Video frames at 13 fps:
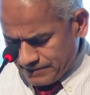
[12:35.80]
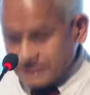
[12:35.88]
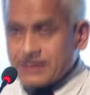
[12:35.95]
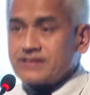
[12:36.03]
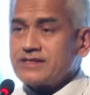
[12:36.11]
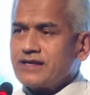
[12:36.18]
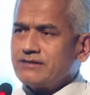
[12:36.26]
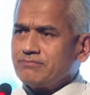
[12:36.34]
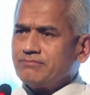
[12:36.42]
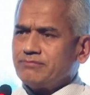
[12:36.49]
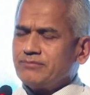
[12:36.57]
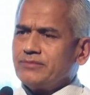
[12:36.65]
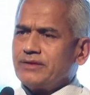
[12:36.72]
As I said,
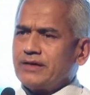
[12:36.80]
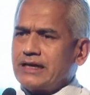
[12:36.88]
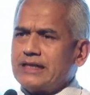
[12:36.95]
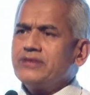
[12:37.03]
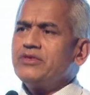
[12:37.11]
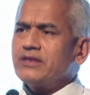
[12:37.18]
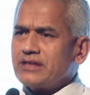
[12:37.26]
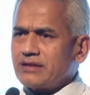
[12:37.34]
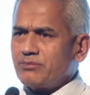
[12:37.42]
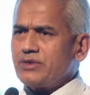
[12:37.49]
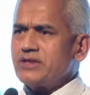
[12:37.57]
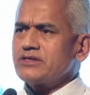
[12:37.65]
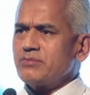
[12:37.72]
anything
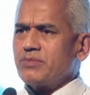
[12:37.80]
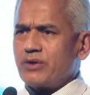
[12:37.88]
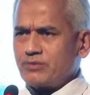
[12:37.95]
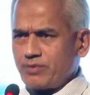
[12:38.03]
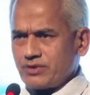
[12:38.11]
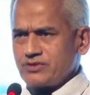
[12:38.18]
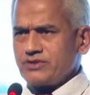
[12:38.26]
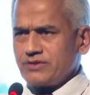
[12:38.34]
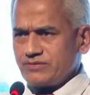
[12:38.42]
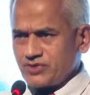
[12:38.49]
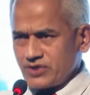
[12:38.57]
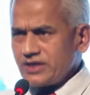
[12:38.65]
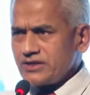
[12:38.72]
that brings about
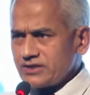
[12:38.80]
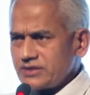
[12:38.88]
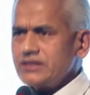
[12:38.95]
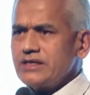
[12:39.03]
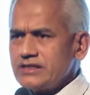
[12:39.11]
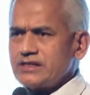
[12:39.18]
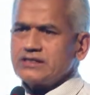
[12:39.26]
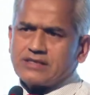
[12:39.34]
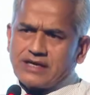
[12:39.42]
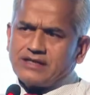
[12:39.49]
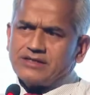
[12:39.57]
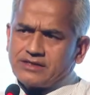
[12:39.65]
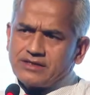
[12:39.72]
positive change is a
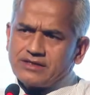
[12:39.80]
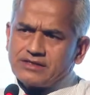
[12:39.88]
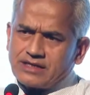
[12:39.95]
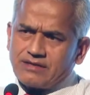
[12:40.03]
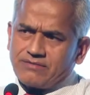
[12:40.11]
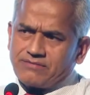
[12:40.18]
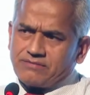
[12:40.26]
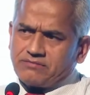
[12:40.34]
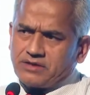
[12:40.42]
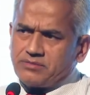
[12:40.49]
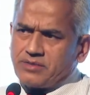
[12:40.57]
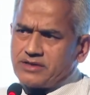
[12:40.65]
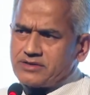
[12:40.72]
science in itself,
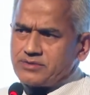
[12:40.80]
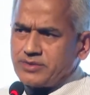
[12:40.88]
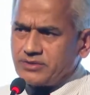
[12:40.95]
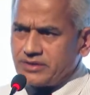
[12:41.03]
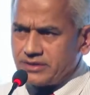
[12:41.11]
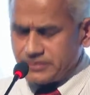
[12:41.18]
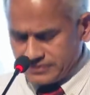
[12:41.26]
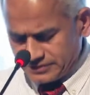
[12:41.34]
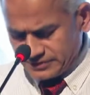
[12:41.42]
in management, right?